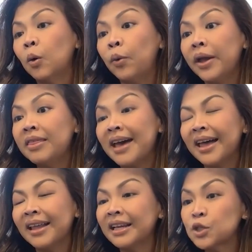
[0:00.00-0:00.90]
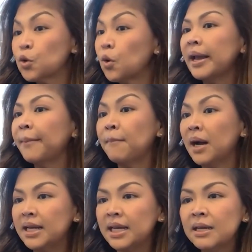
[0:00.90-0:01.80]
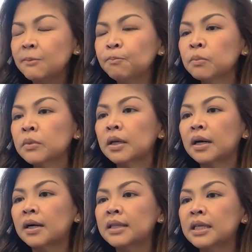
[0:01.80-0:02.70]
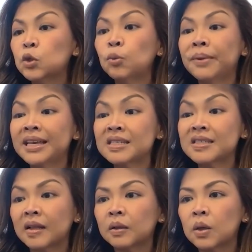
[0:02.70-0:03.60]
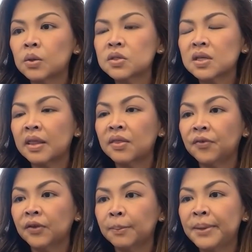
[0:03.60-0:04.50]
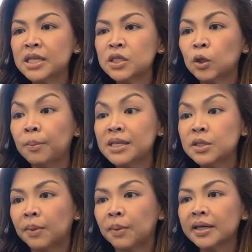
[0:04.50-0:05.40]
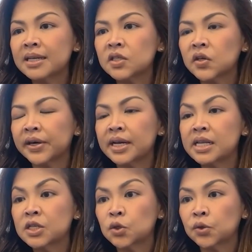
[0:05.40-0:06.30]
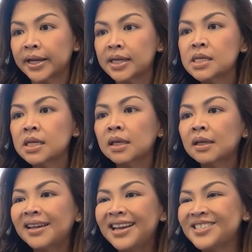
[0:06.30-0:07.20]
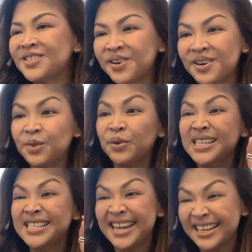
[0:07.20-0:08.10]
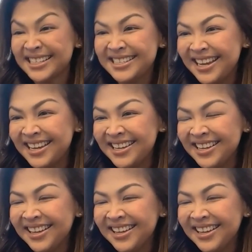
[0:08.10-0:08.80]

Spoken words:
with electronic money. The two biggest telcos in the Philippines, Globe and Smart, has started this trend. It started with texting.